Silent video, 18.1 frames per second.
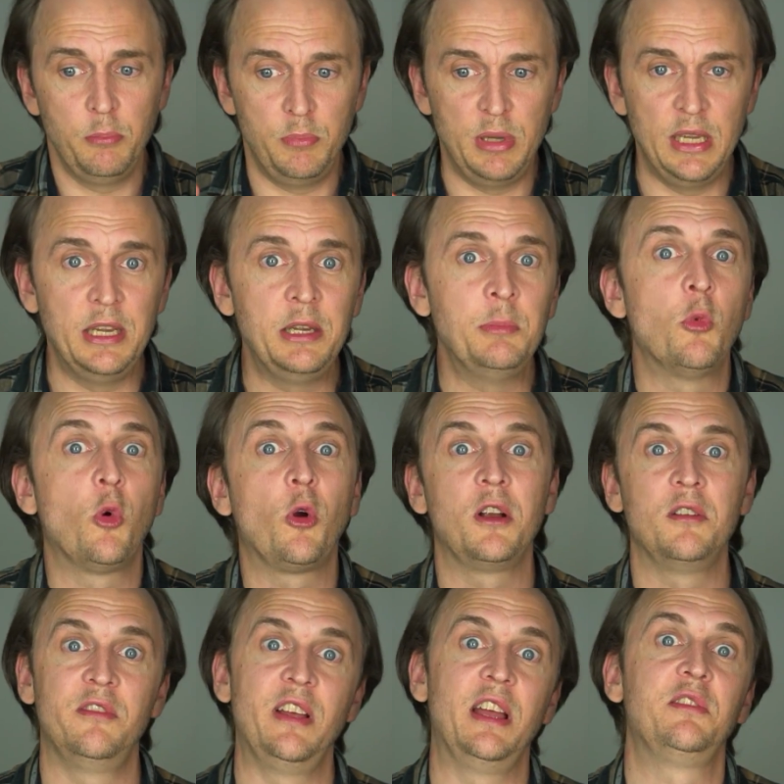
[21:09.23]
being
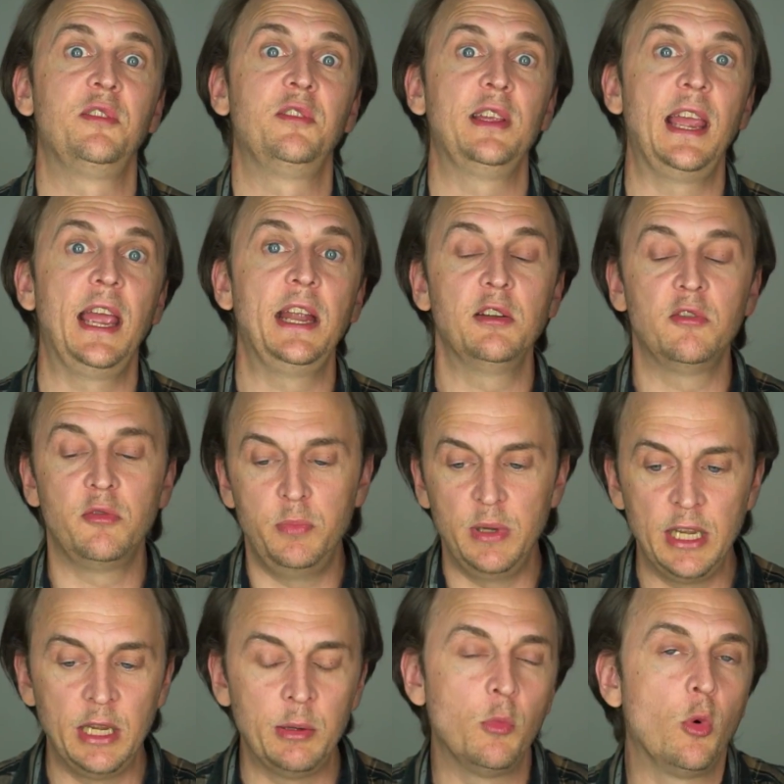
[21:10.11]
more investigative,
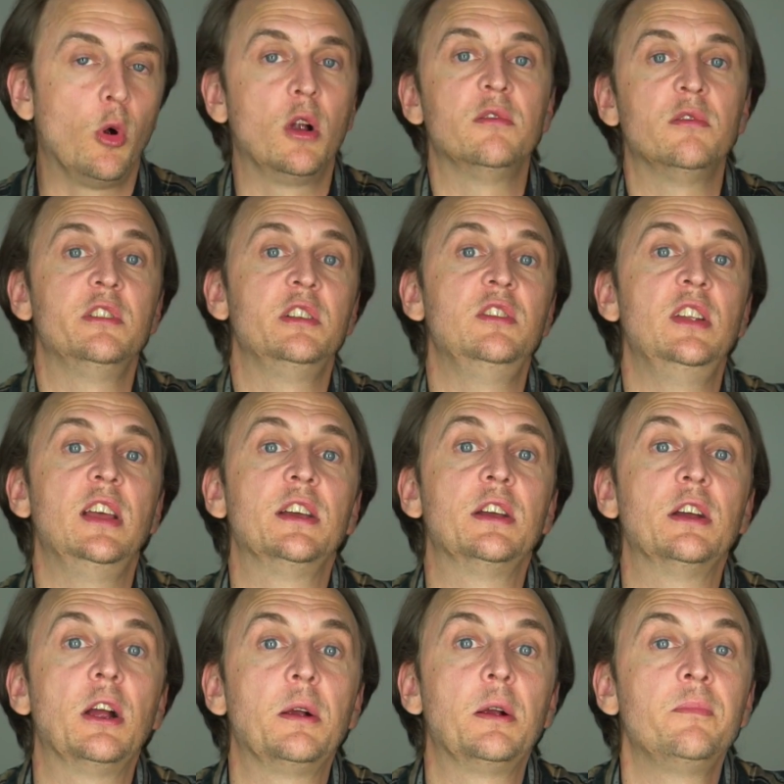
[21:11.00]
being more of a
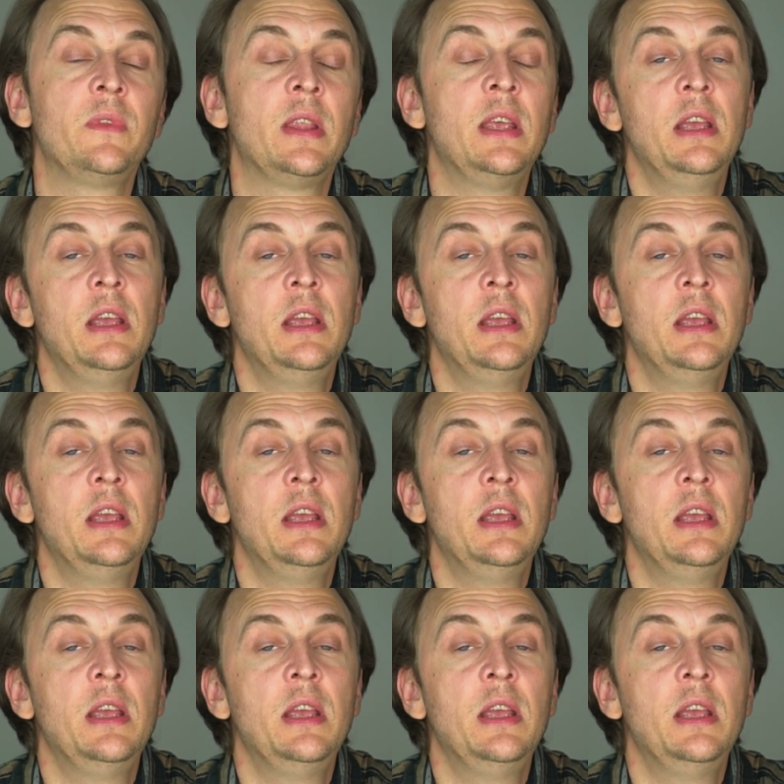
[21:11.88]
digger.